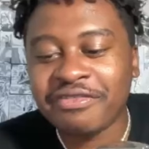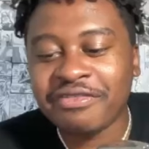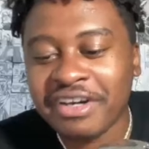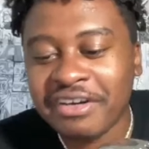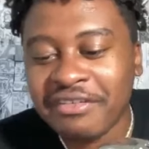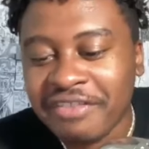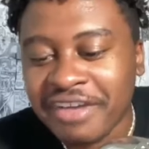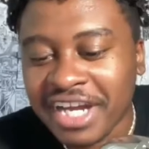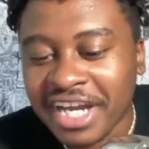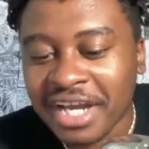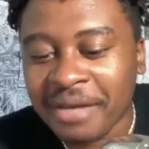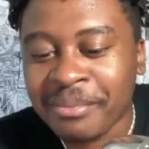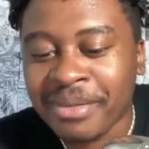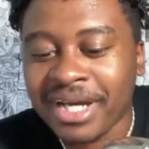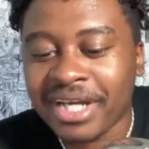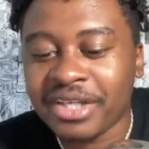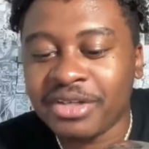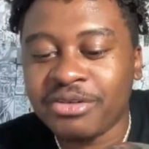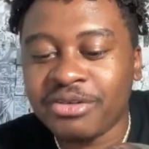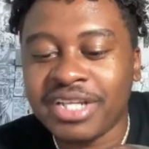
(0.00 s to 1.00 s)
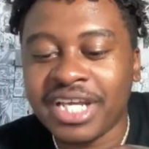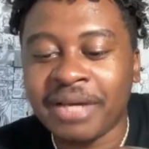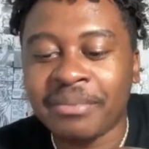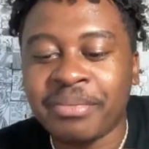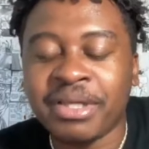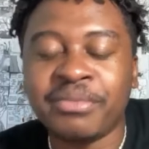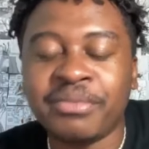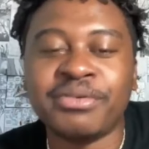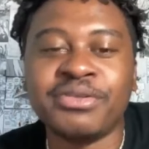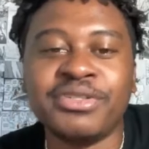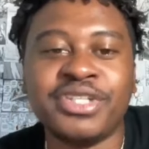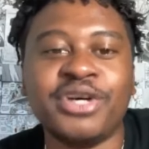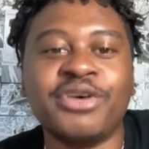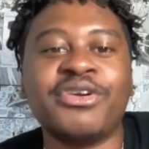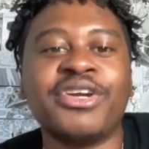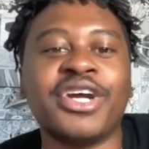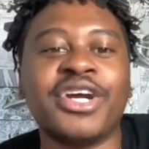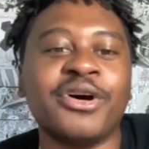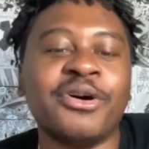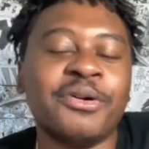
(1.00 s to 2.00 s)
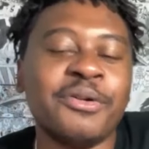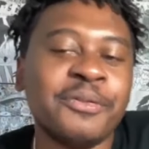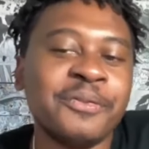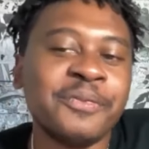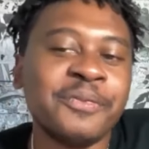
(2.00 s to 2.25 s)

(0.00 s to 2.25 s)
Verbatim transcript: fun fact about you that people don't know?